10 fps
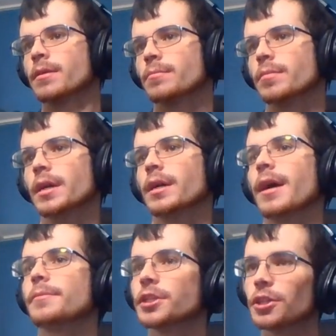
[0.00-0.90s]
But
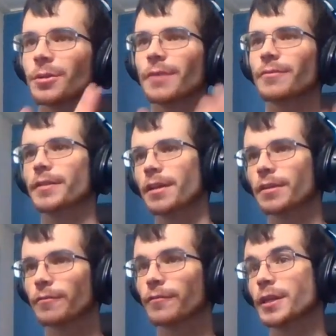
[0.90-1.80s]
I'm going to show off
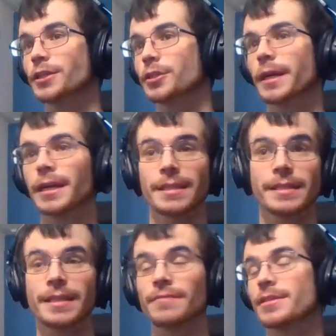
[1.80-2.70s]
another fun trick. It
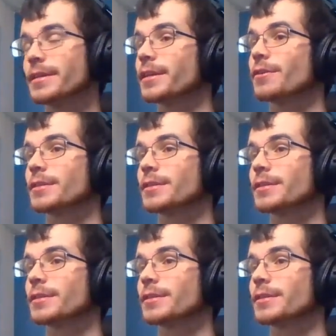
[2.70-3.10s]
saves 0